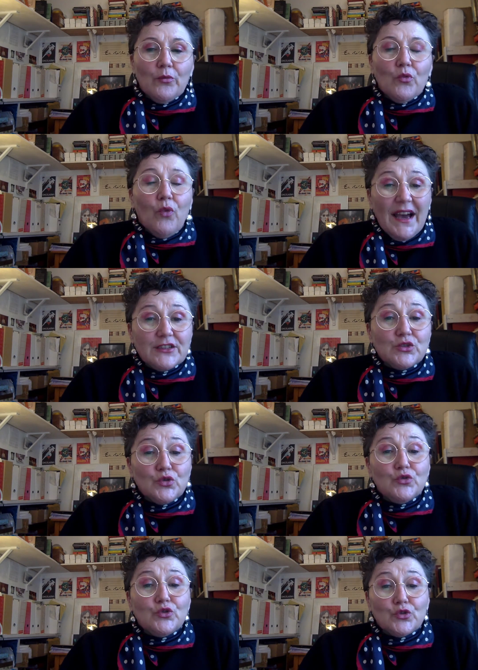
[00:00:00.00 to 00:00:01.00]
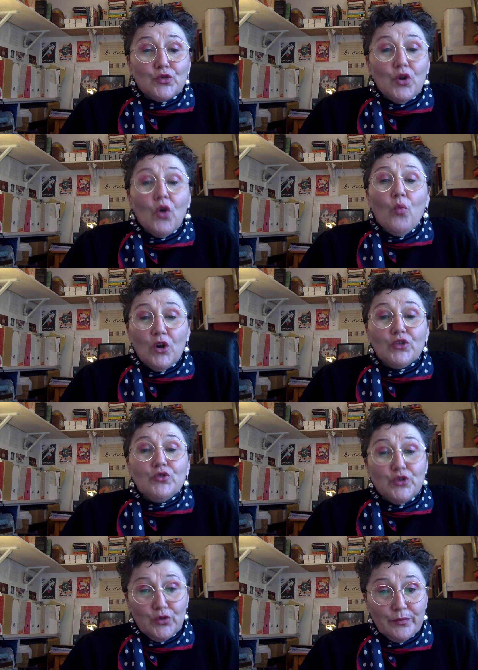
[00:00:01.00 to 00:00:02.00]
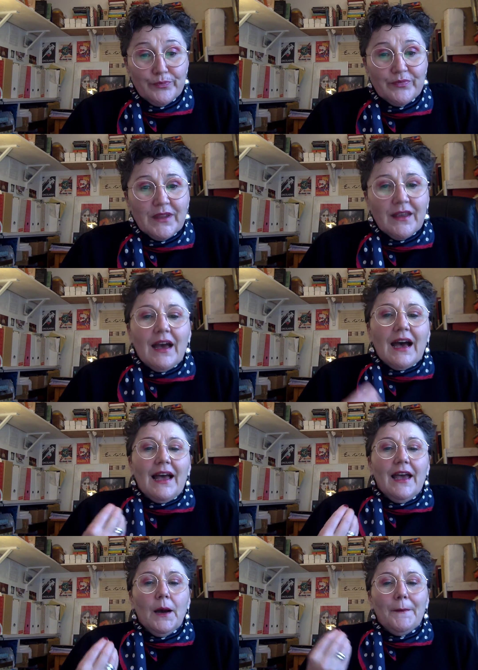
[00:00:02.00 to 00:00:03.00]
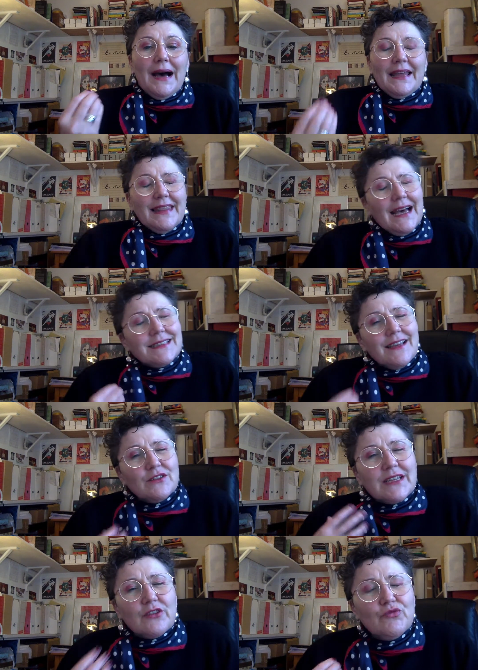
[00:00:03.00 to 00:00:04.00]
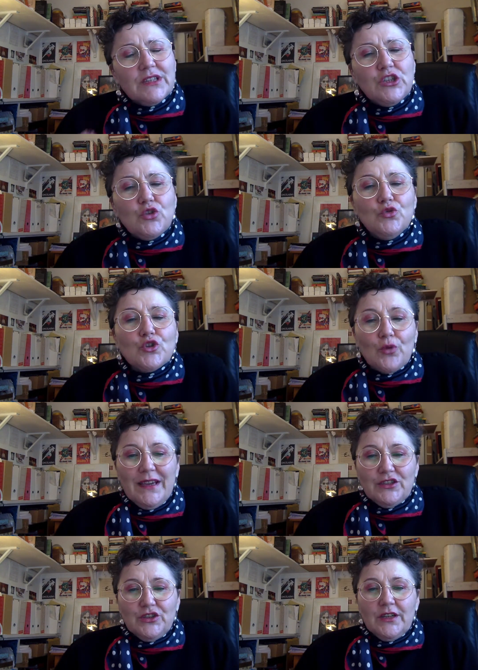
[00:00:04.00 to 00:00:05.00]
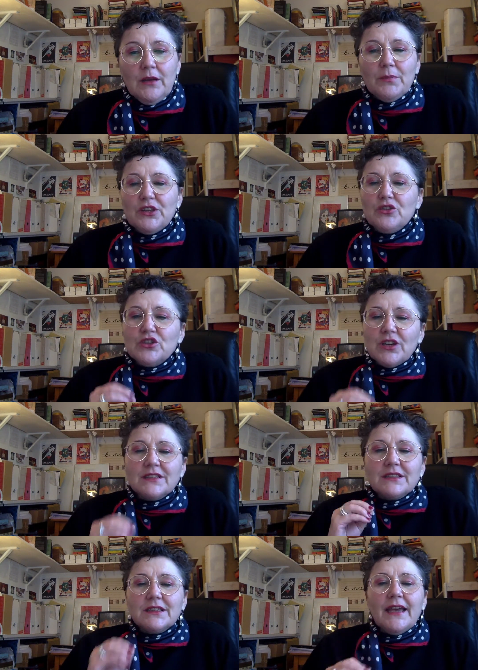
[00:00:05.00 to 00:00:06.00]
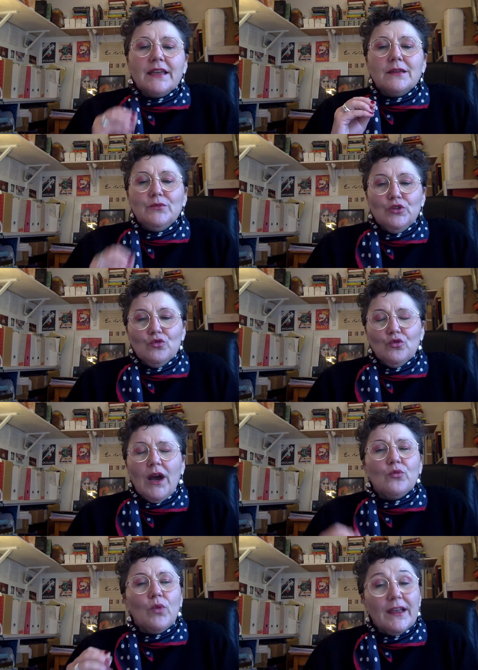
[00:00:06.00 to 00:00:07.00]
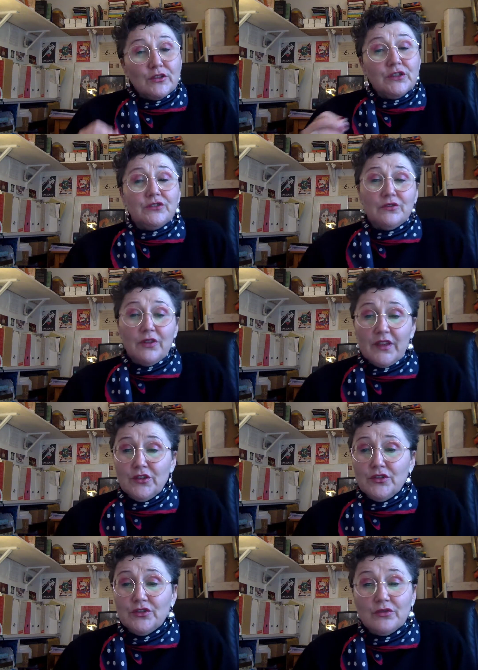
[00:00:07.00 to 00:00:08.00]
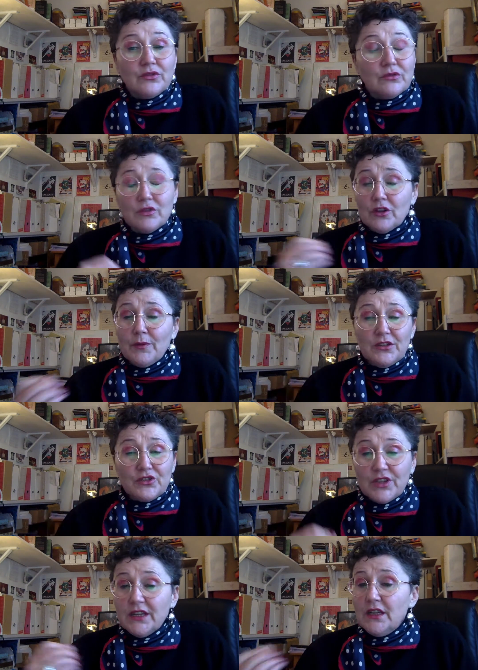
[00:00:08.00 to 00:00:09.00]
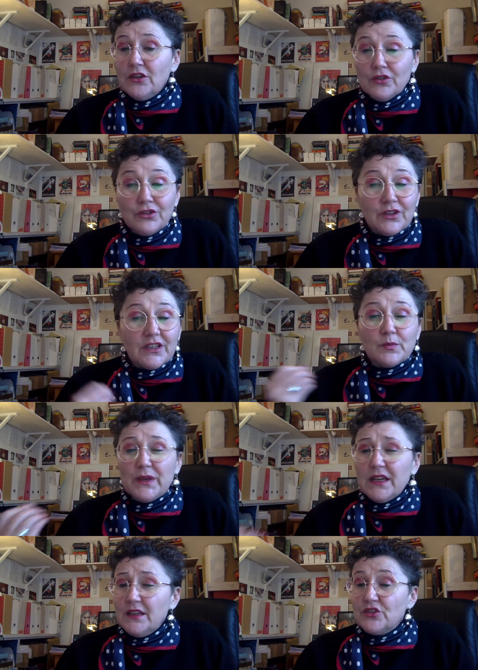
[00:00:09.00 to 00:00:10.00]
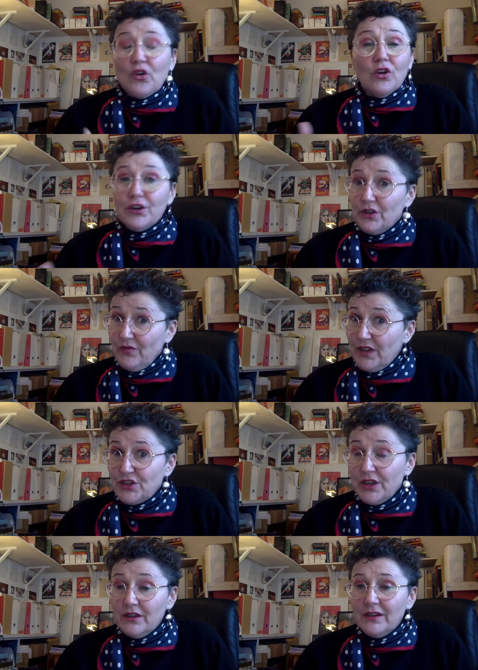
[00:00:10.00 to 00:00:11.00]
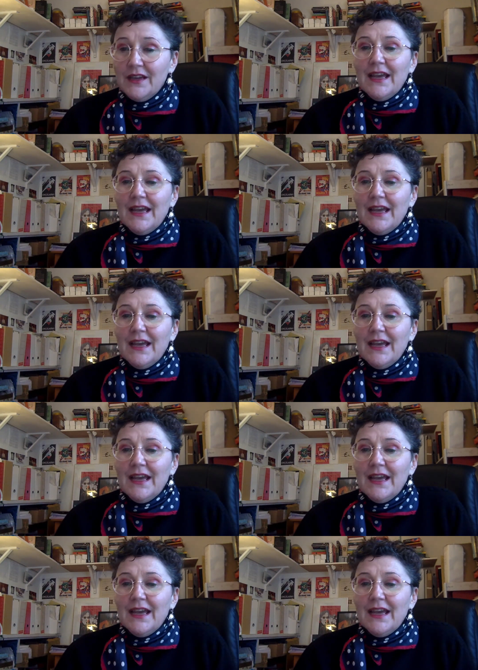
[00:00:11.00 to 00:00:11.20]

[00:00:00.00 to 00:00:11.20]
why do you do what you do? And that sounds like a really huge question, but you're just letting them know how well you do the thing you do. So talk about your training or your experience or your vision,